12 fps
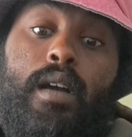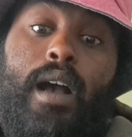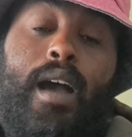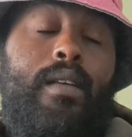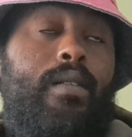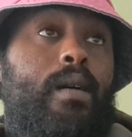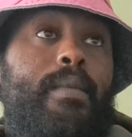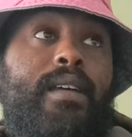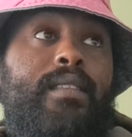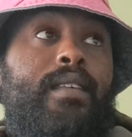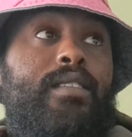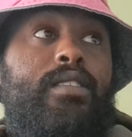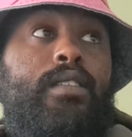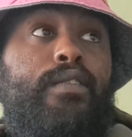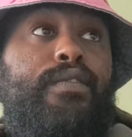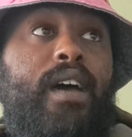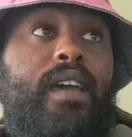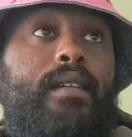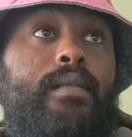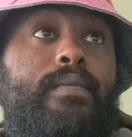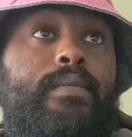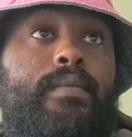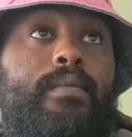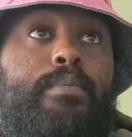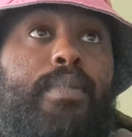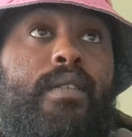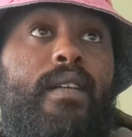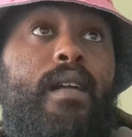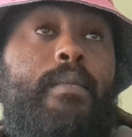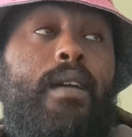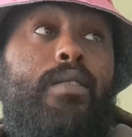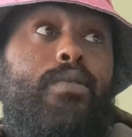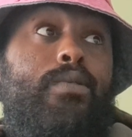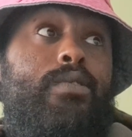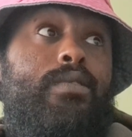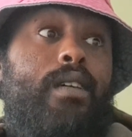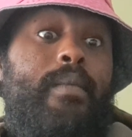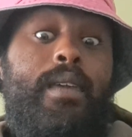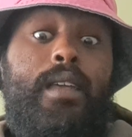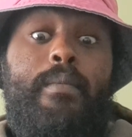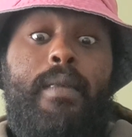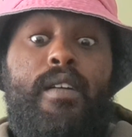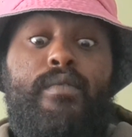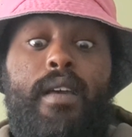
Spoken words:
I don't know, man. That's a tough fight. Pereira might lose. I mean, he might